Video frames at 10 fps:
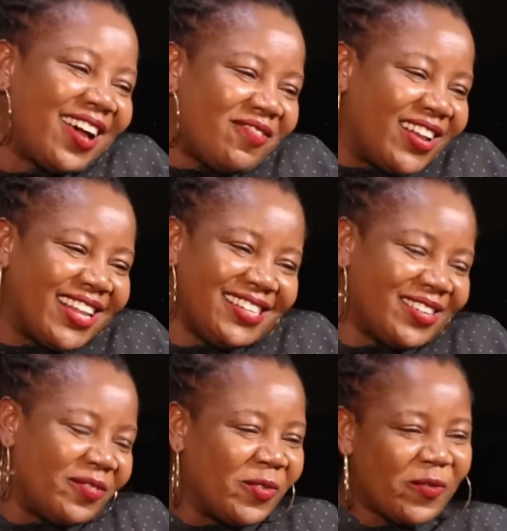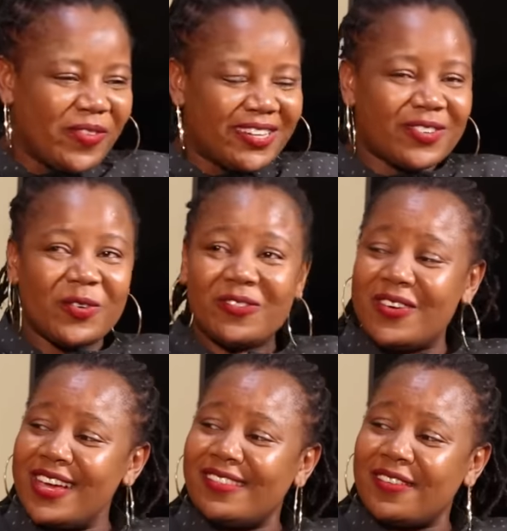have a lighter moment because you
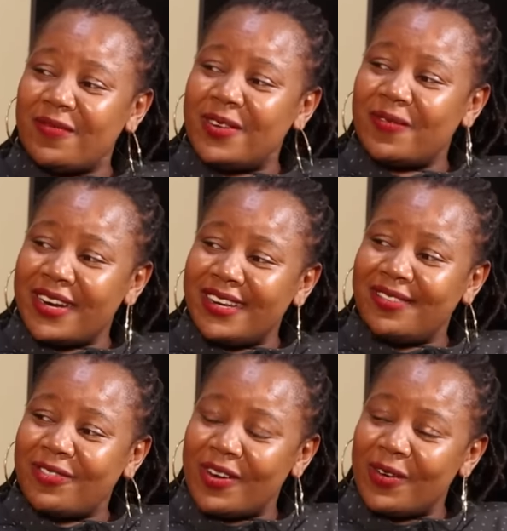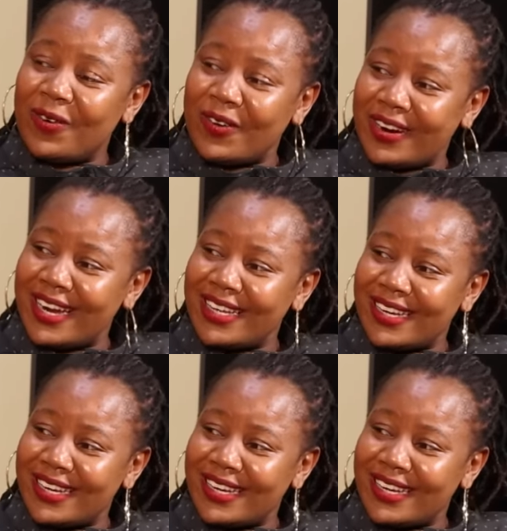guys have been married for how long right